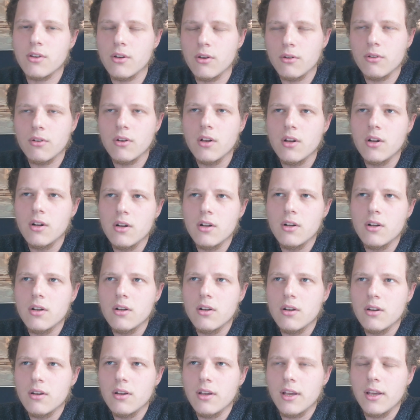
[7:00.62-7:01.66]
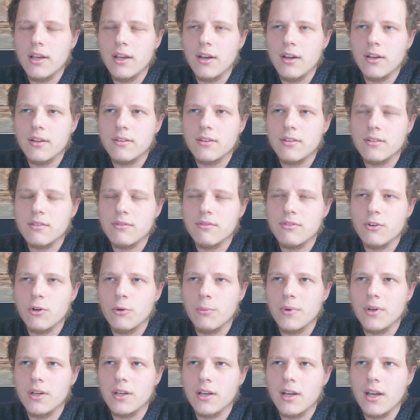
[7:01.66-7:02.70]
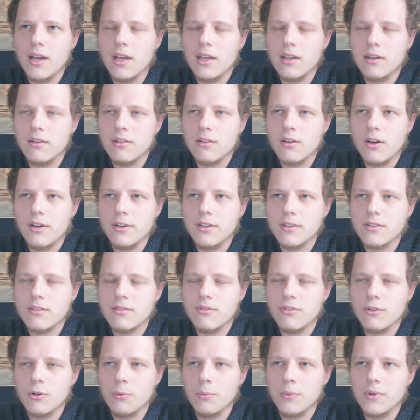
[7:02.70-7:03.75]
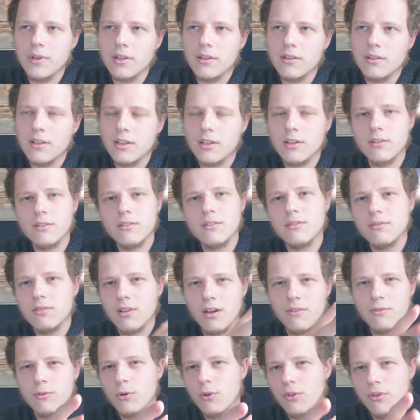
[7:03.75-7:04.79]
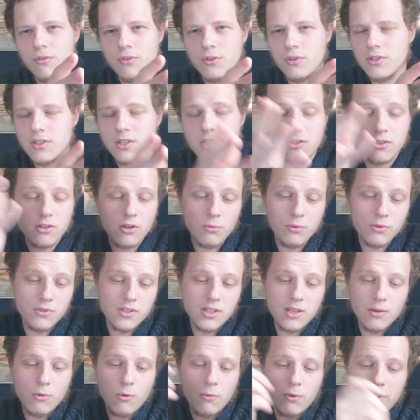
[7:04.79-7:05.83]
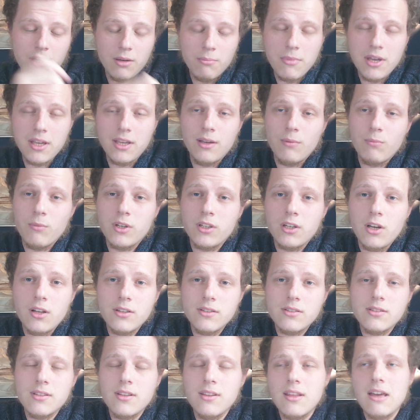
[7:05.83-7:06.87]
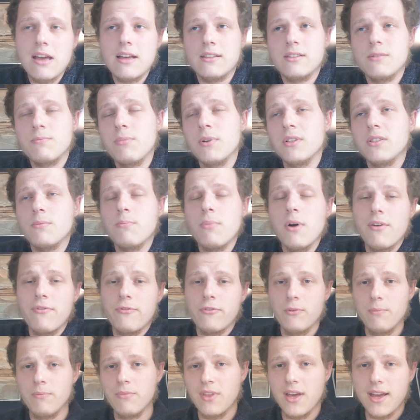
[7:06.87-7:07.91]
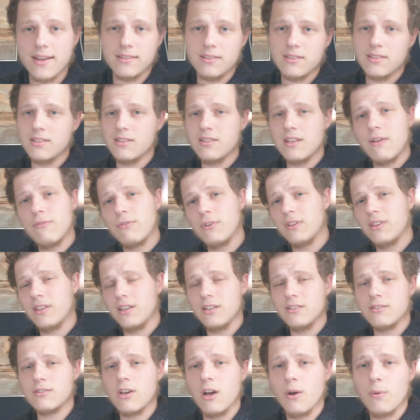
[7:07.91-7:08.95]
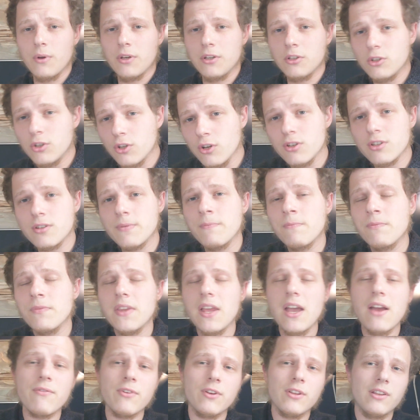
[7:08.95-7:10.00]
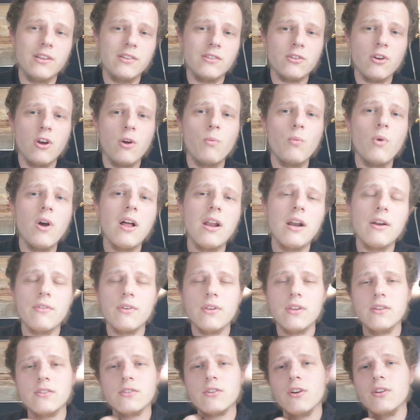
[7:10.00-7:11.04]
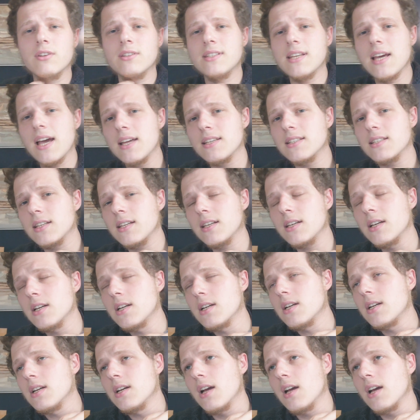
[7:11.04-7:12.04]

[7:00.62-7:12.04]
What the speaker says: so he did some filming, and I did some filming, and I've got the footage, so we'll see what we can make in regards to that. But apart from that, it's everything's going good, everything's going well, everything's going dandy.